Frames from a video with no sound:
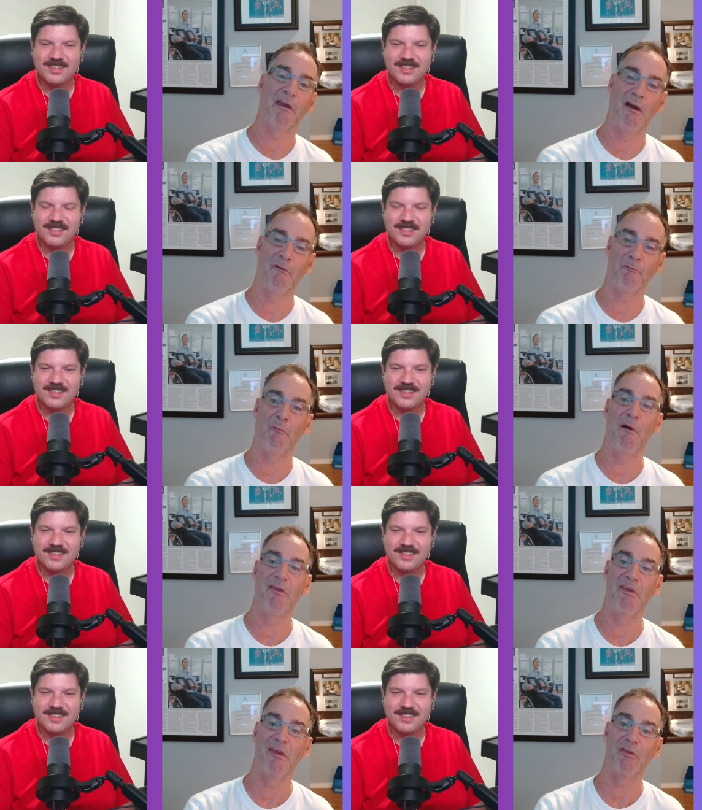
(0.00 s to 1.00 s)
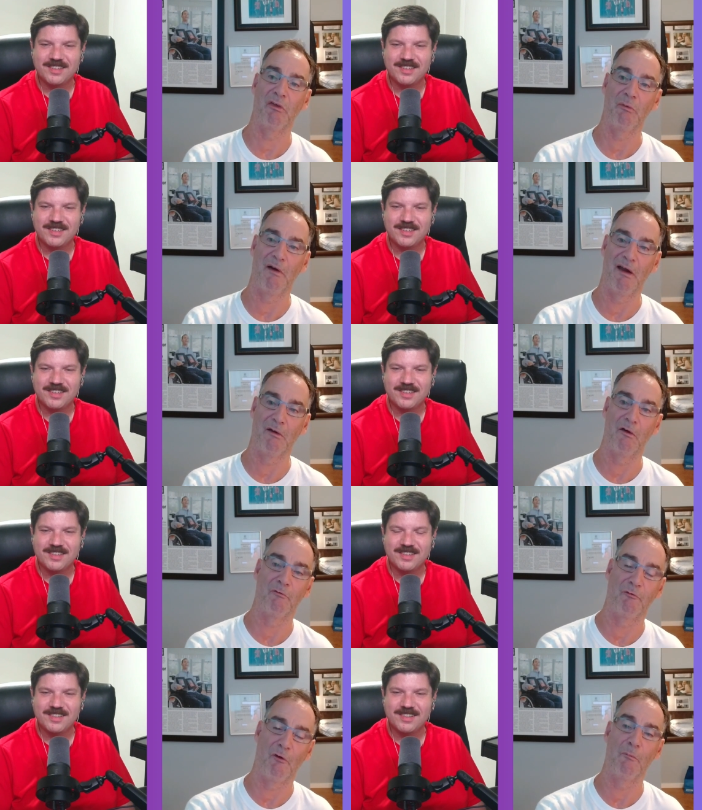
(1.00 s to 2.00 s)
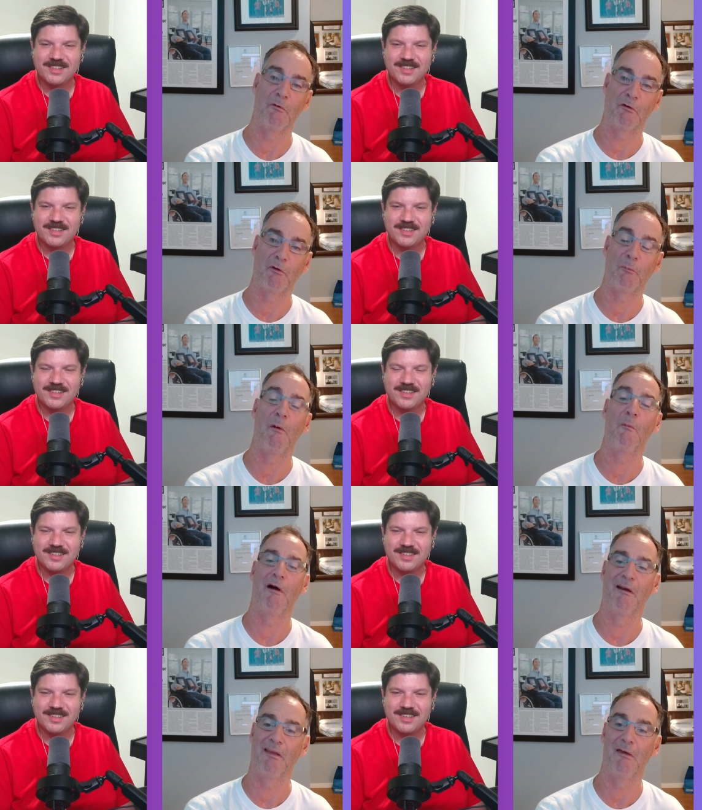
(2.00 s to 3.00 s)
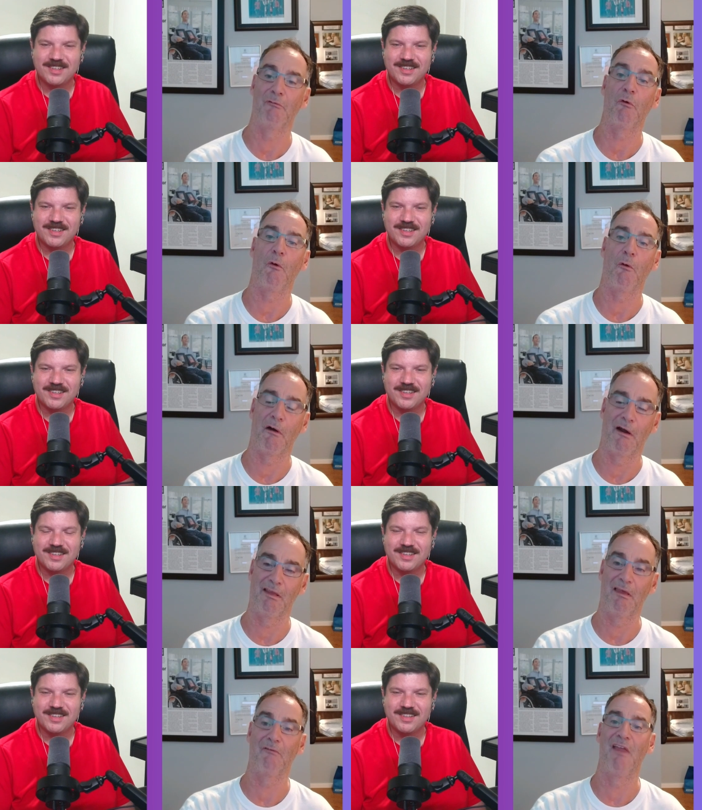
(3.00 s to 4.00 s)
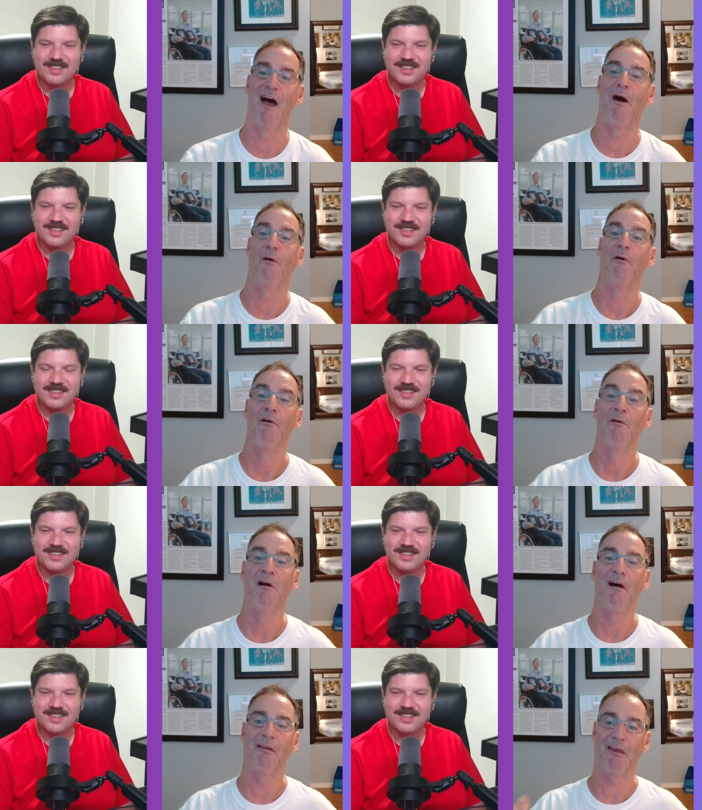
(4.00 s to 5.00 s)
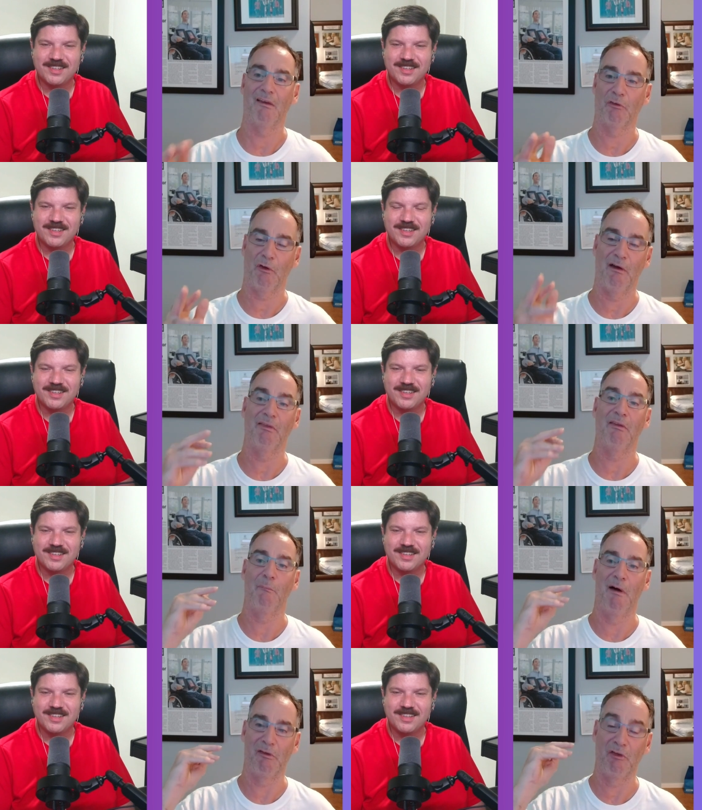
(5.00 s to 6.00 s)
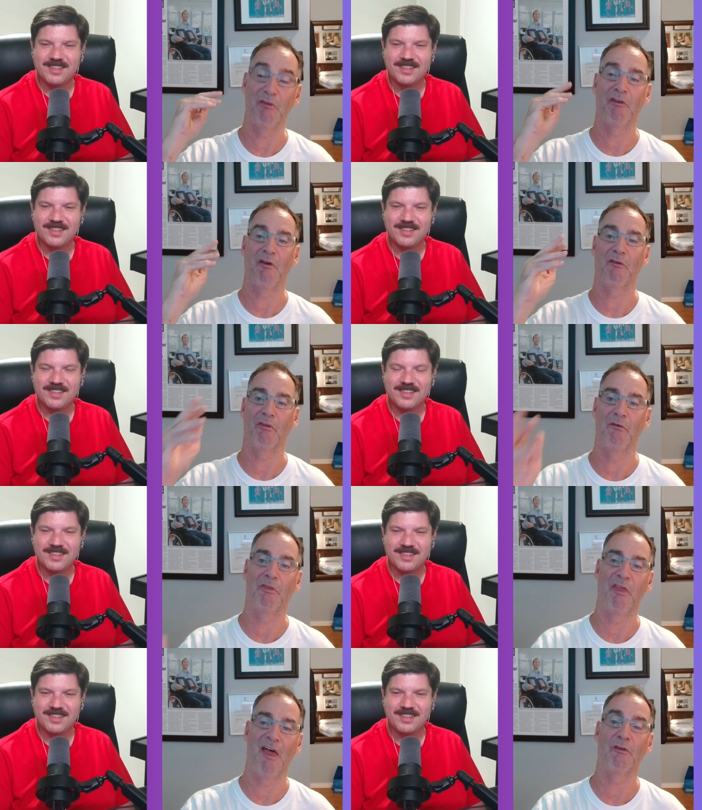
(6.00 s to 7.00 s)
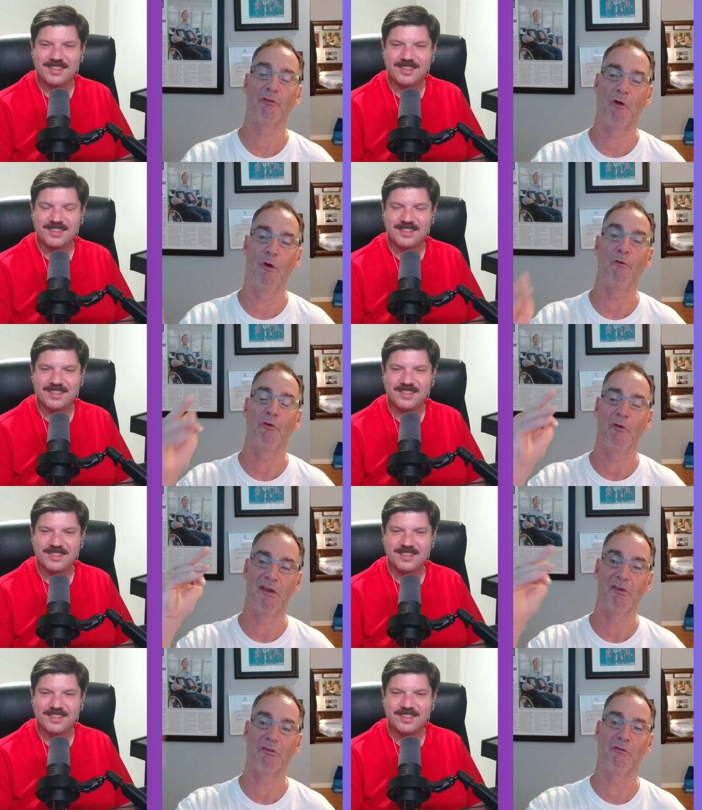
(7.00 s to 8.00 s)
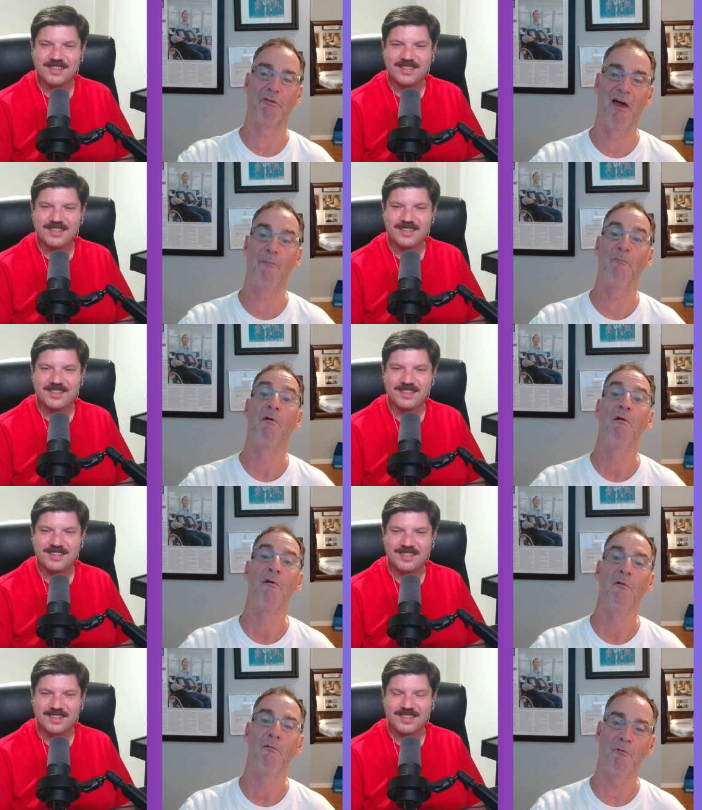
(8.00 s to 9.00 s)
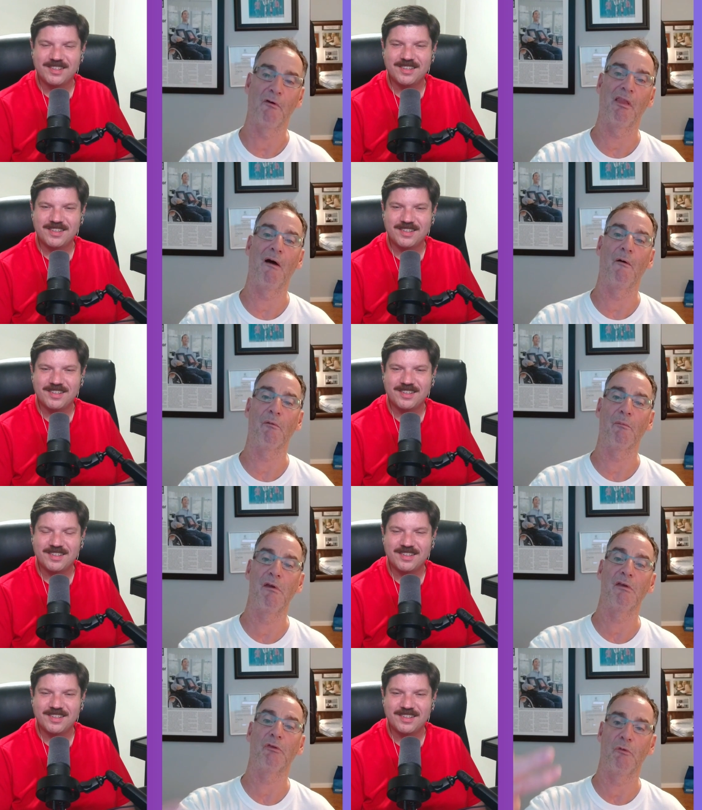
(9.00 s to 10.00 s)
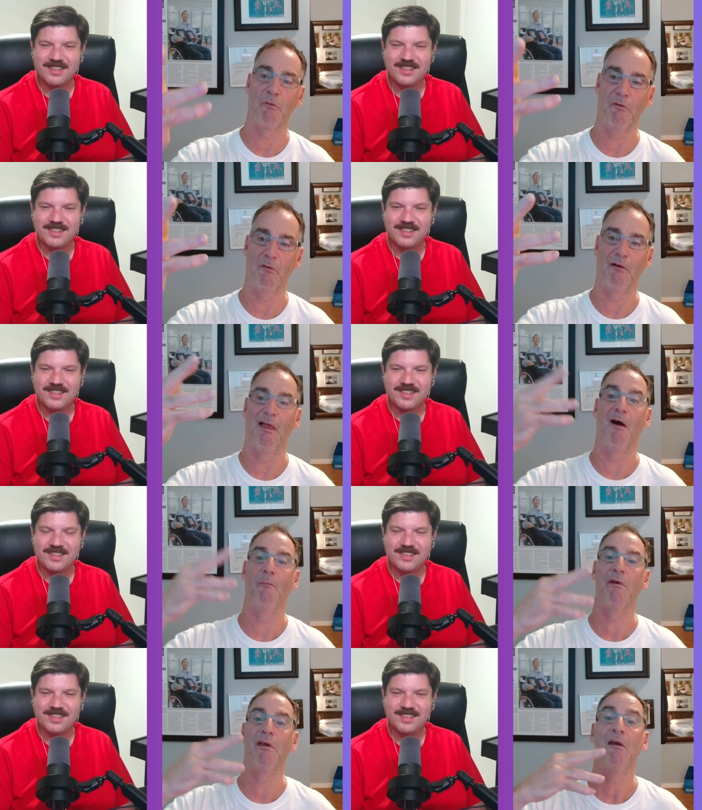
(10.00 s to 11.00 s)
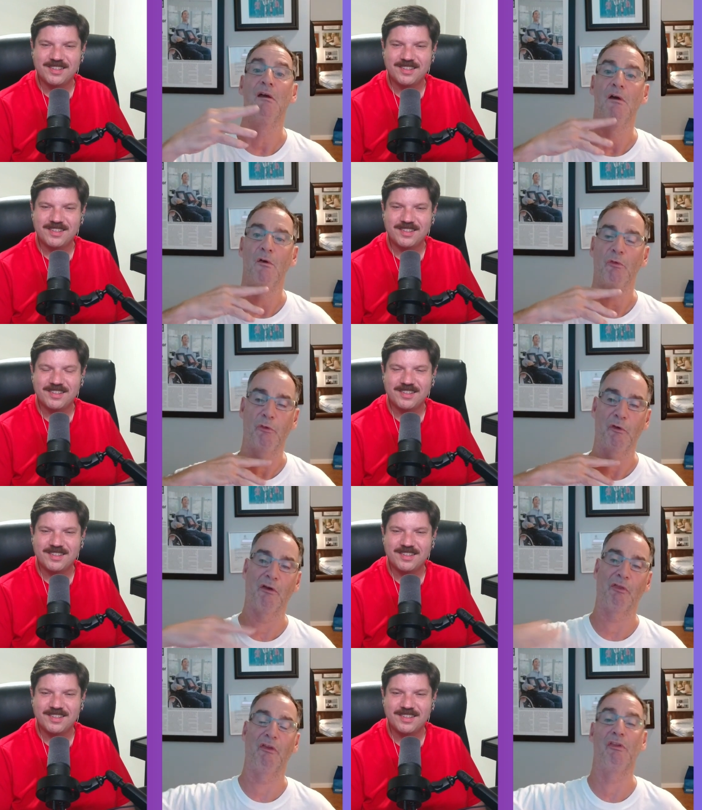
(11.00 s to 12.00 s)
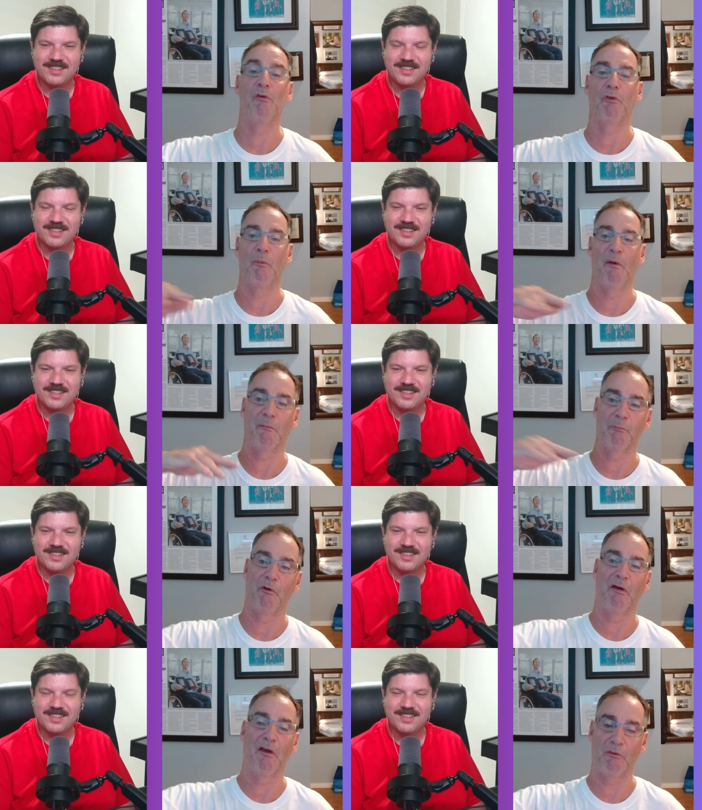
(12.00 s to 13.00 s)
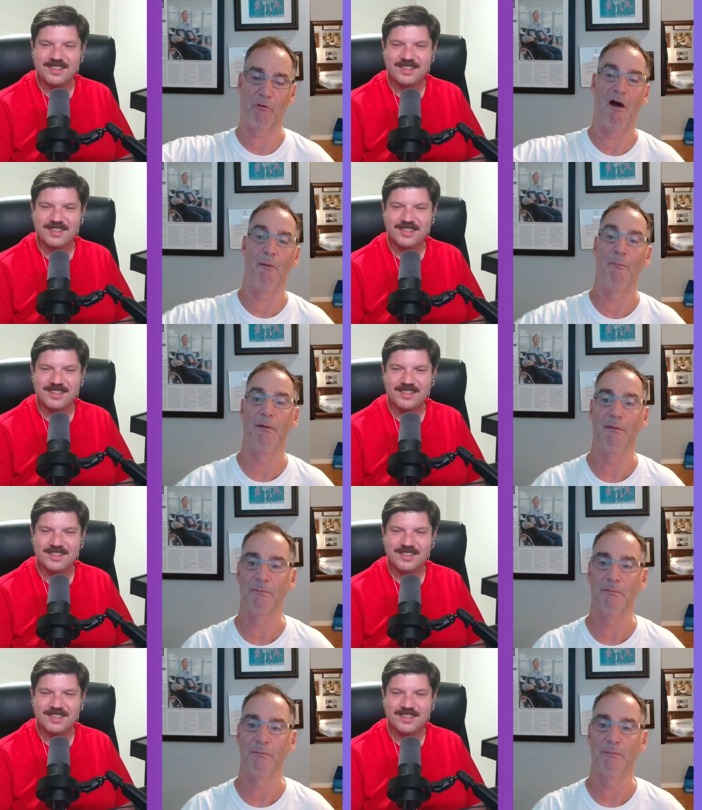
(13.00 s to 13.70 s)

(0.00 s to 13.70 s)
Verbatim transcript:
Speaker 1: cared for my needs in my former group home where I lived or I live now. Like my sincere thanks go to each of them for allowing me to allow me to continue to make progress, Well,